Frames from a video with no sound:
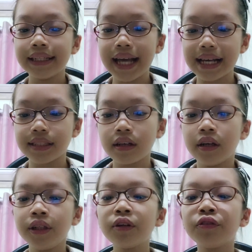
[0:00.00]
Yes,
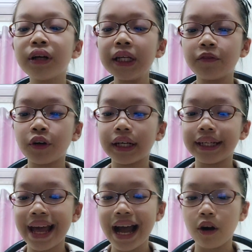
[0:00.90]
you're ready for it
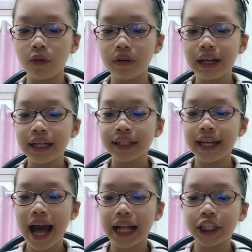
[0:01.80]
now,
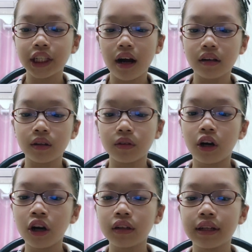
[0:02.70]
Nat chuckled
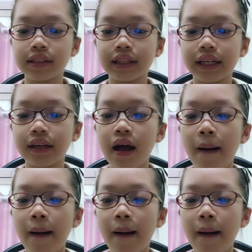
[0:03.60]
hurtlessly.